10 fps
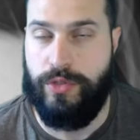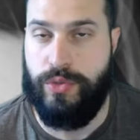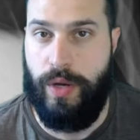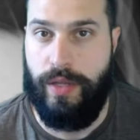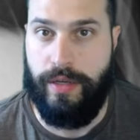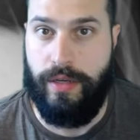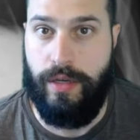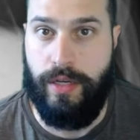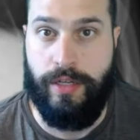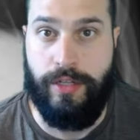swelling
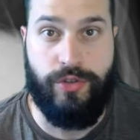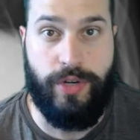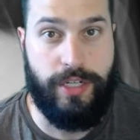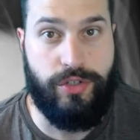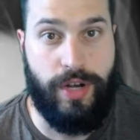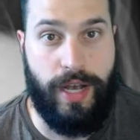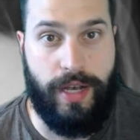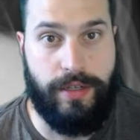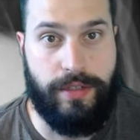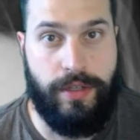and a draining
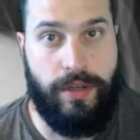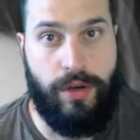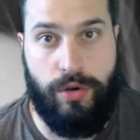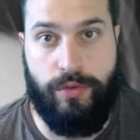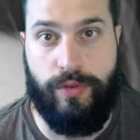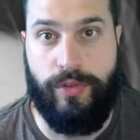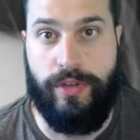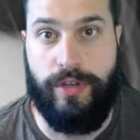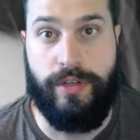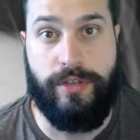tract over
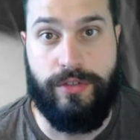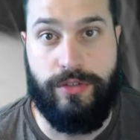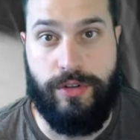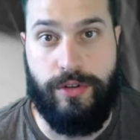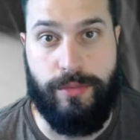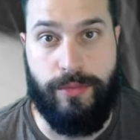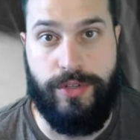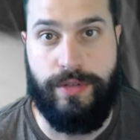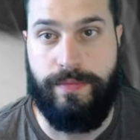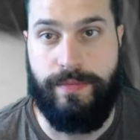the sternum
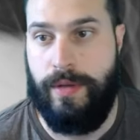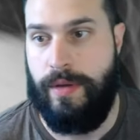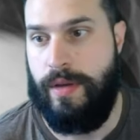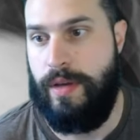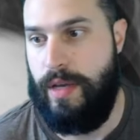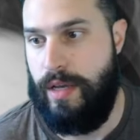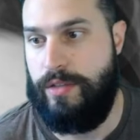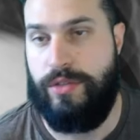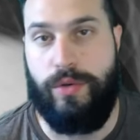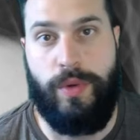region.
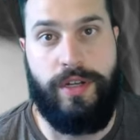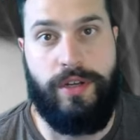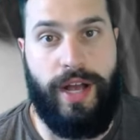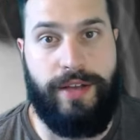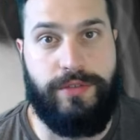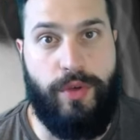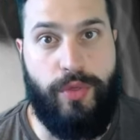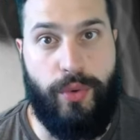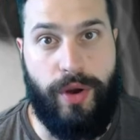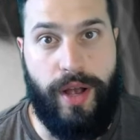And so radiographs of the
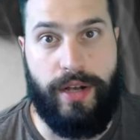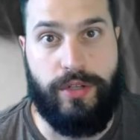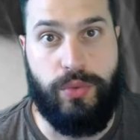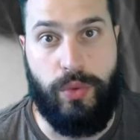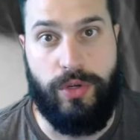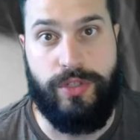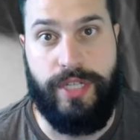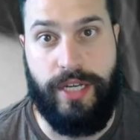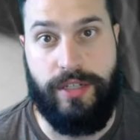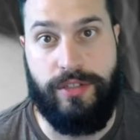thorax were
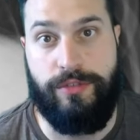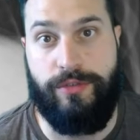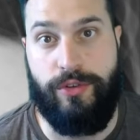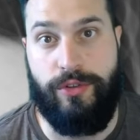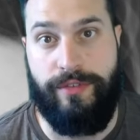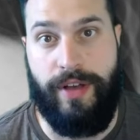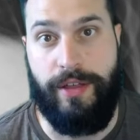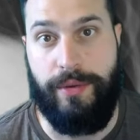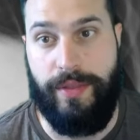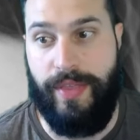taken to further
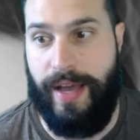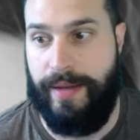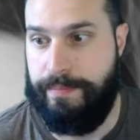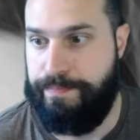evaluate that.